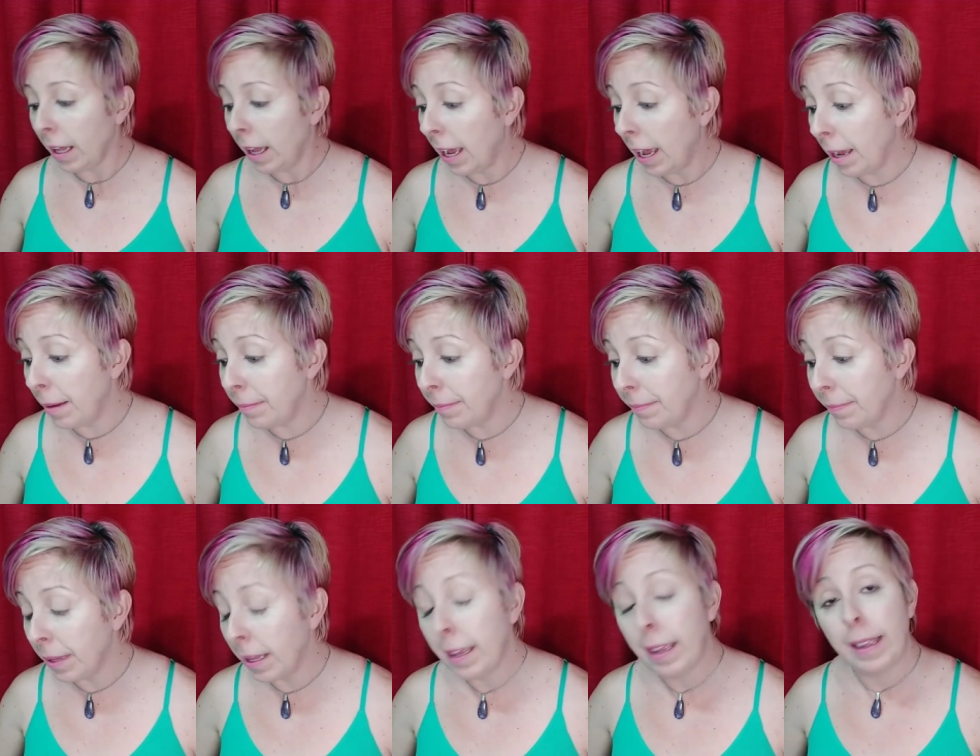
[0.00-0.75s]

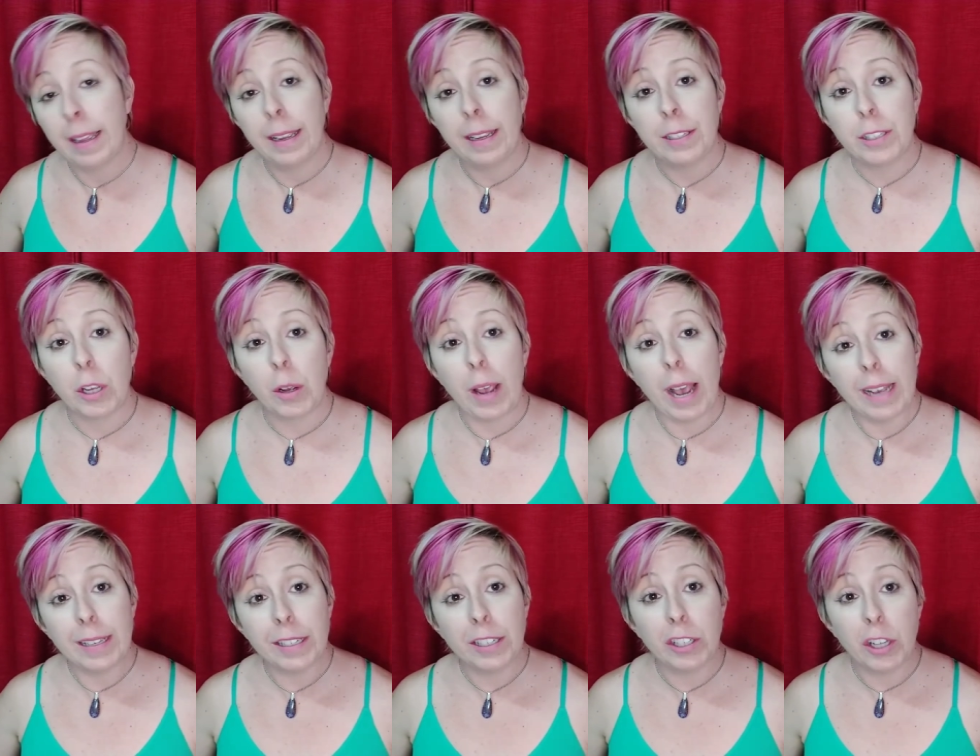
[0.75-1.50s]
Um, so,
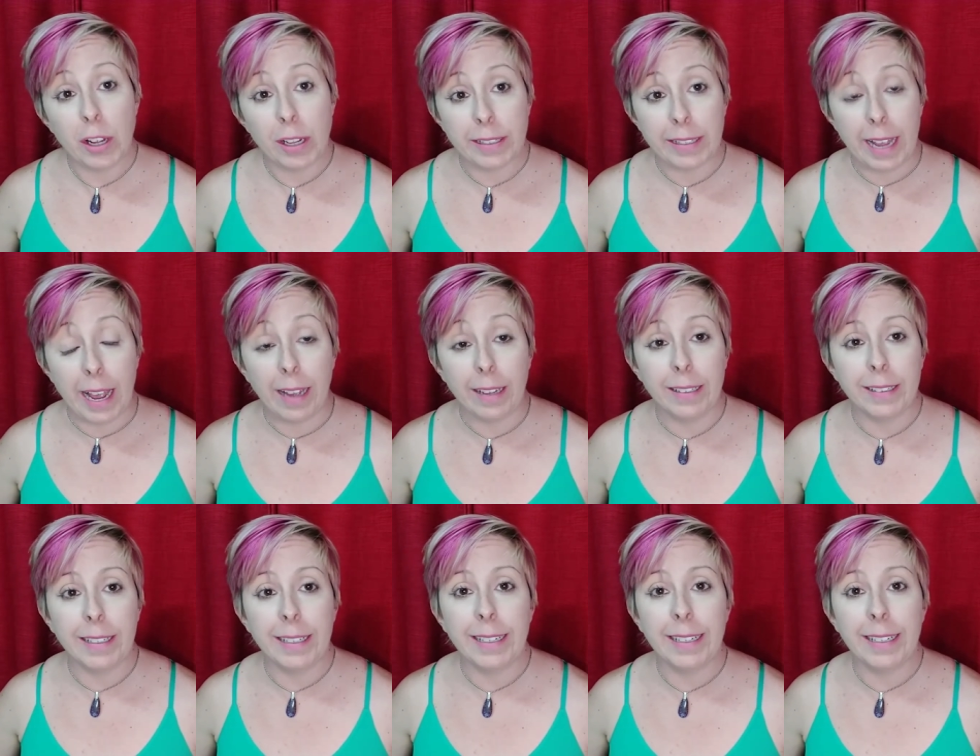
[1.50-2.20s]
as it turns out,